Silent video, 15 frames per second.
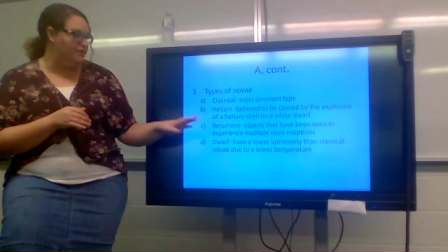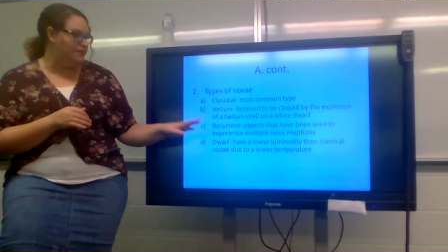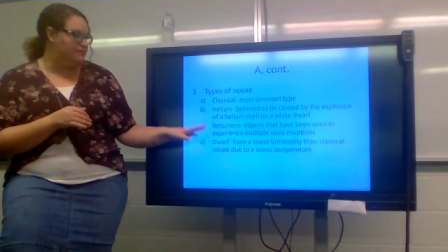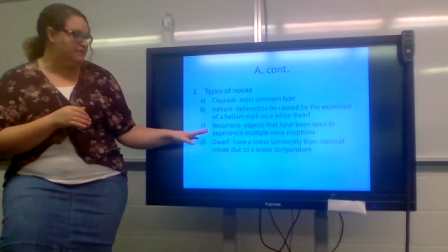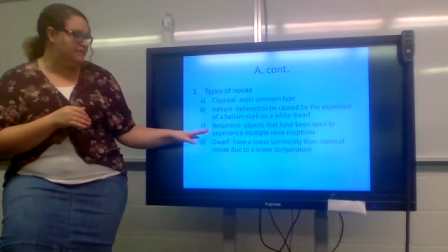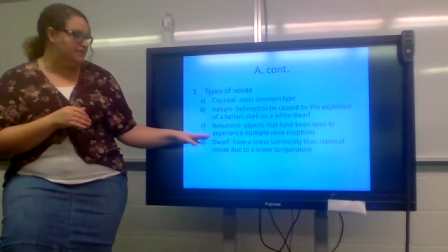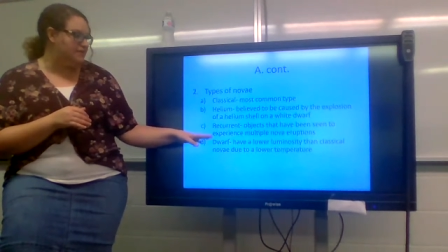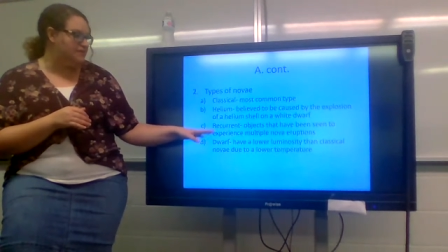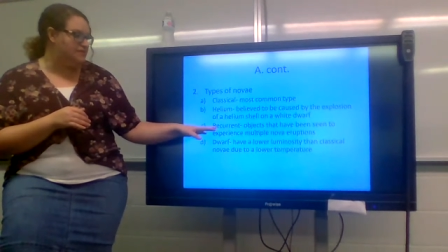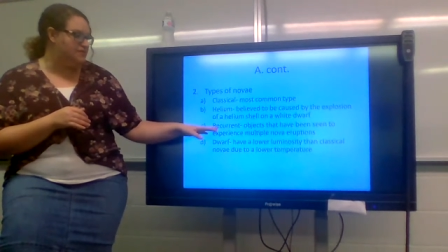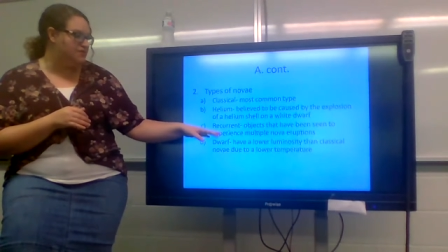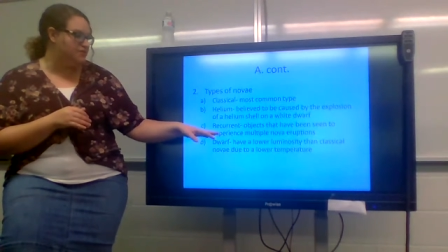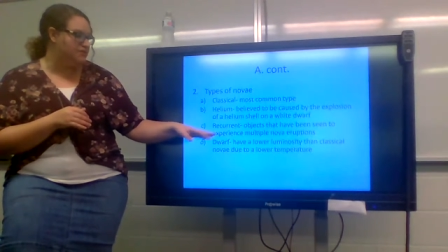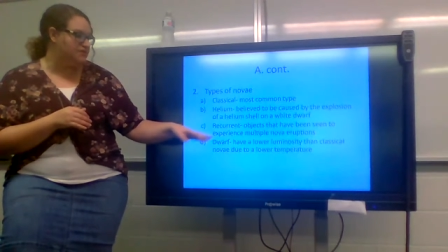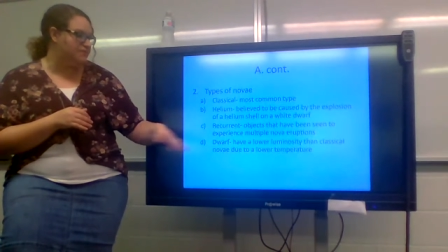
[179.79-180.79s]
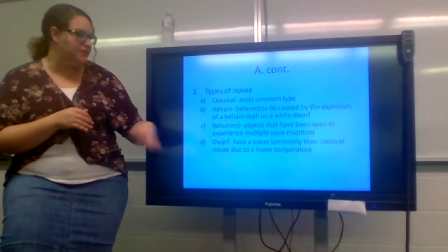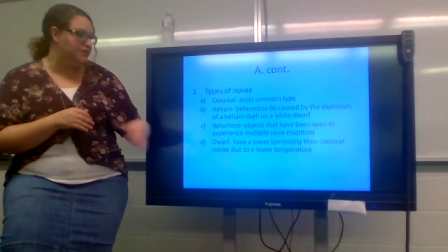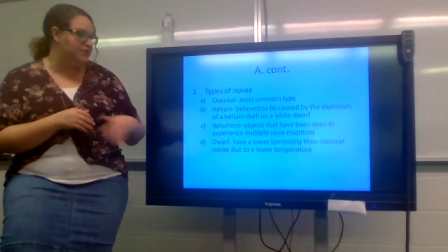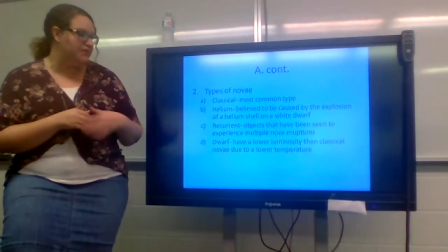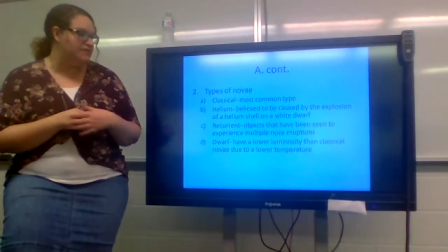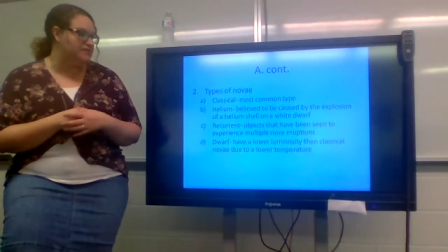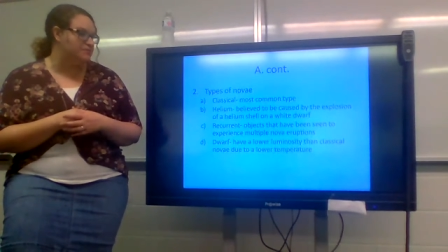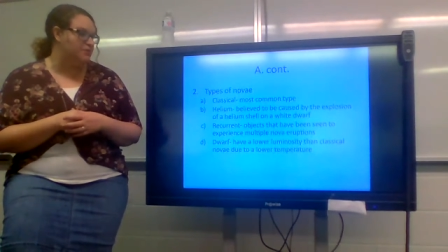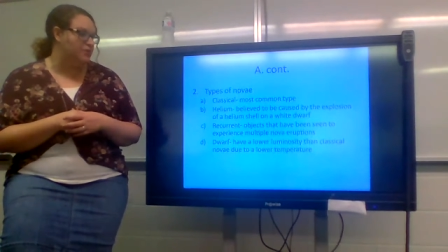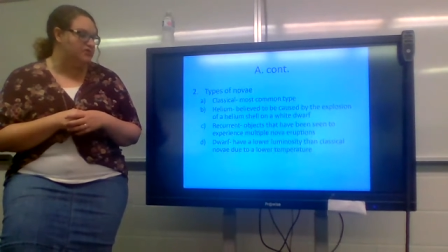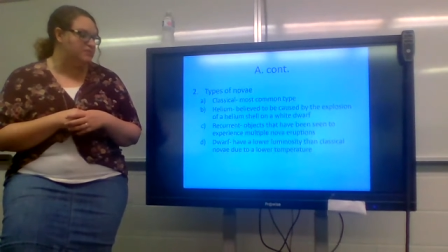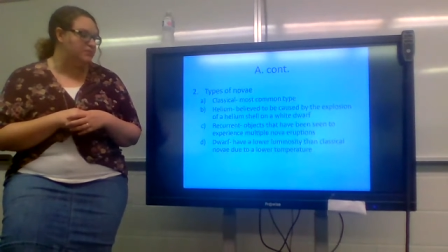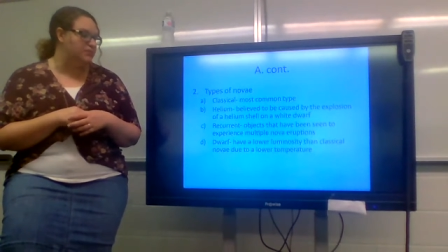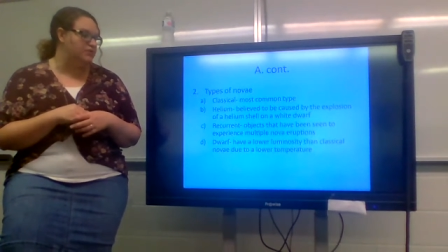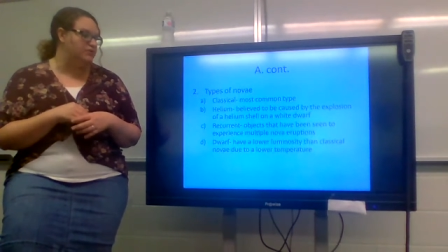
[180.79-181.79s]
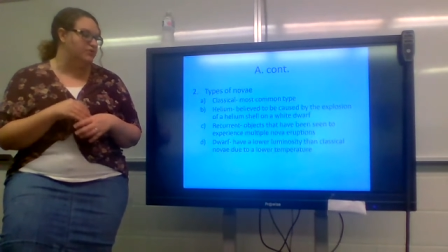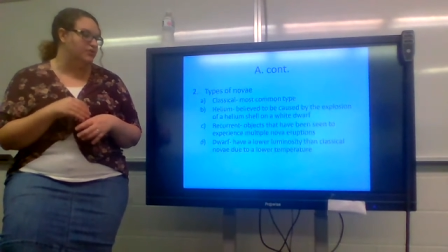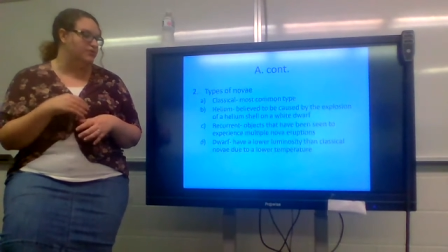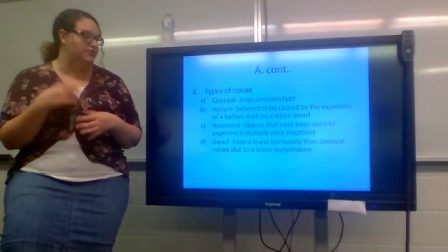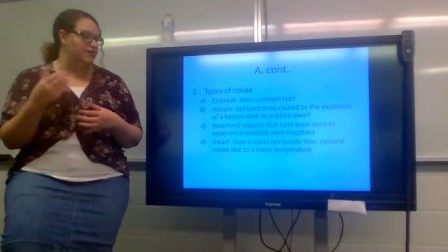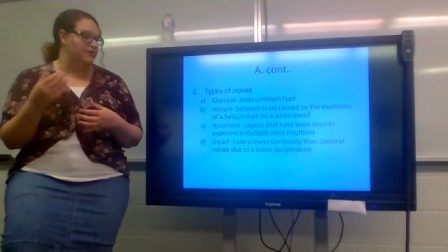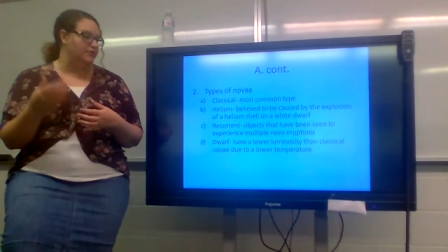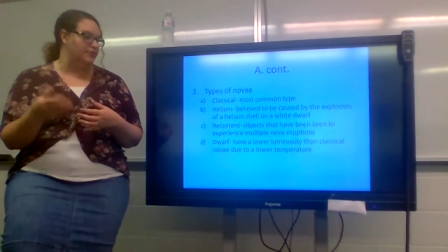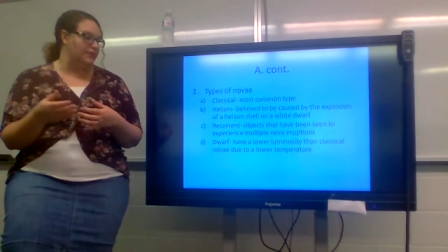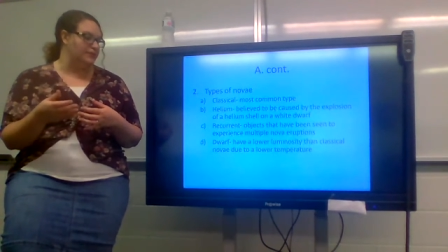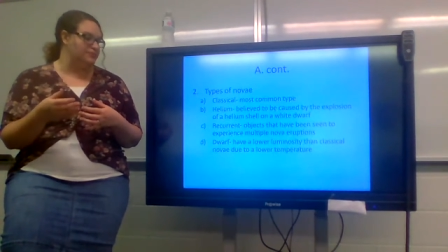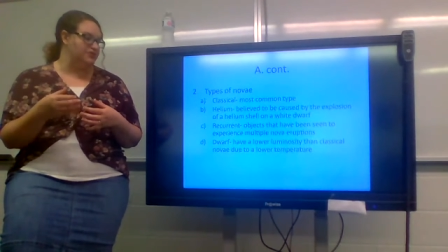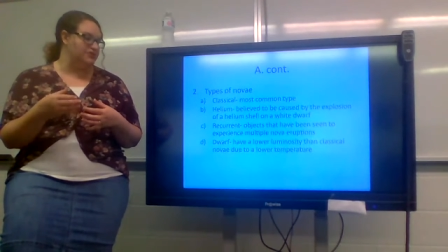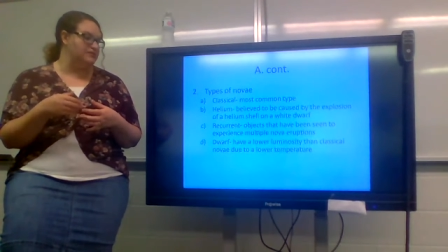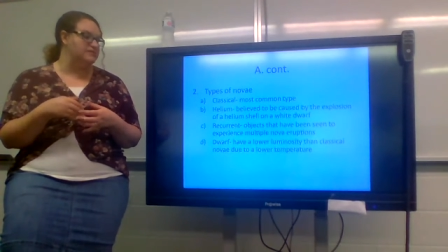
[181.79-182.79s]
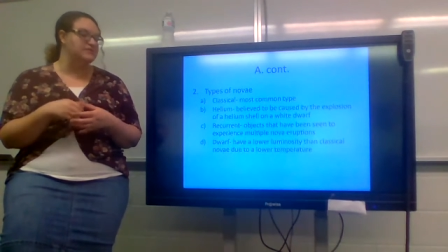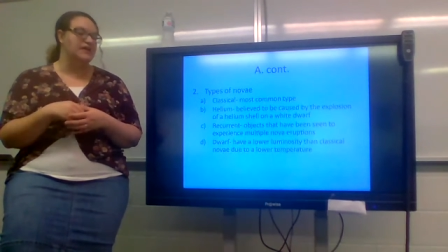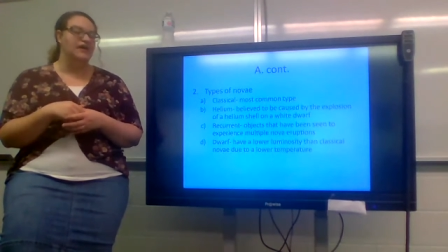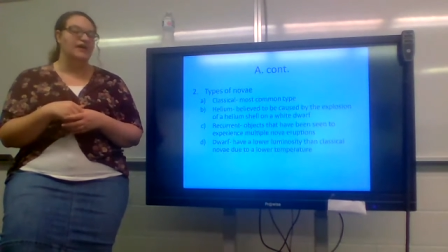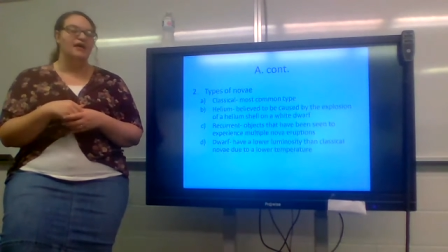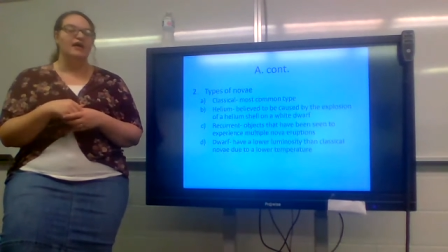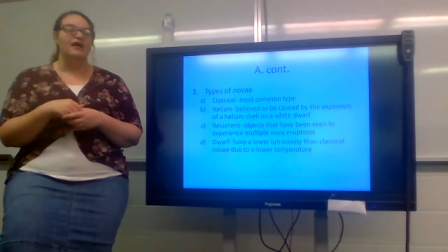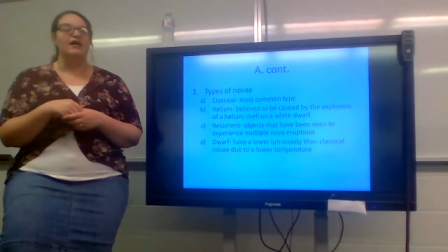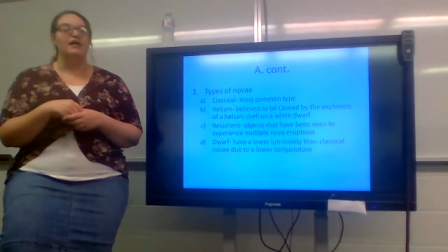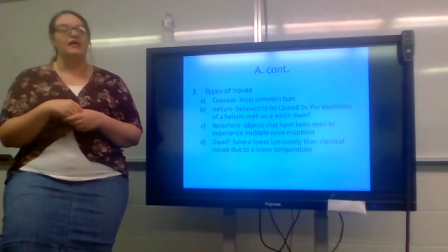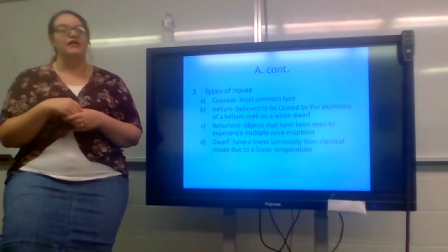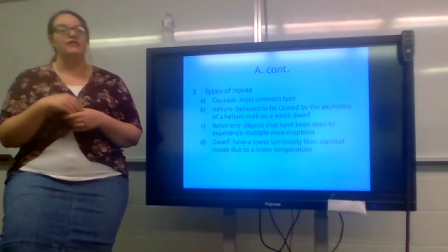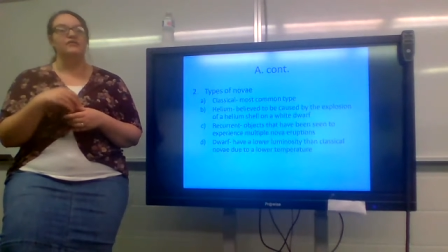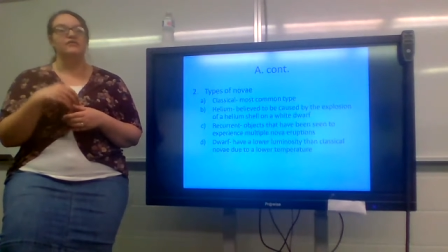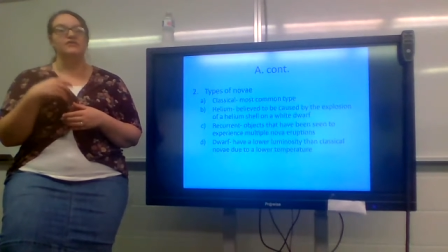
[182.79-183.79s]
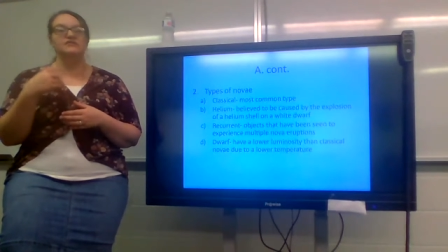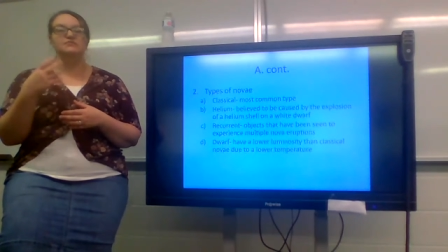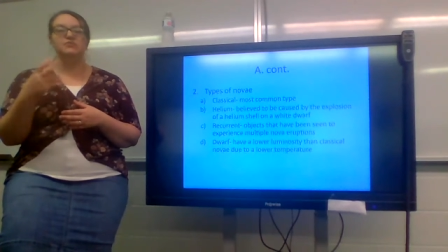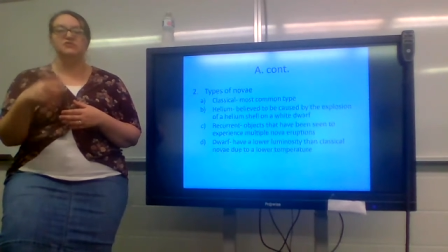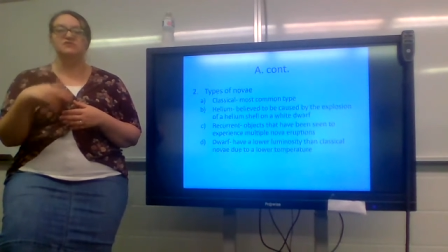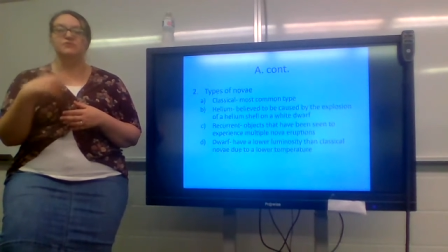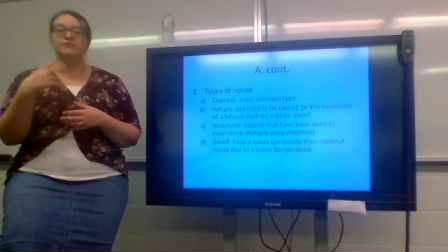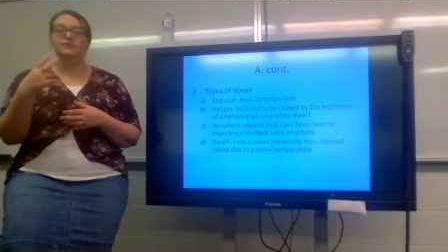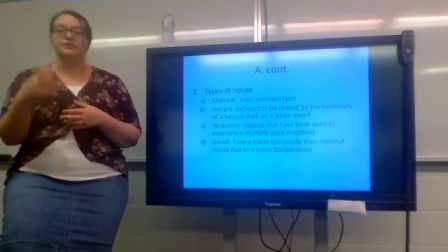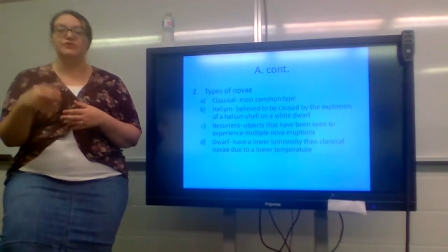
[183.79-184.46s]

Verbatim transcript: been seen to experience multiple nova eruptions. Uh, this multiple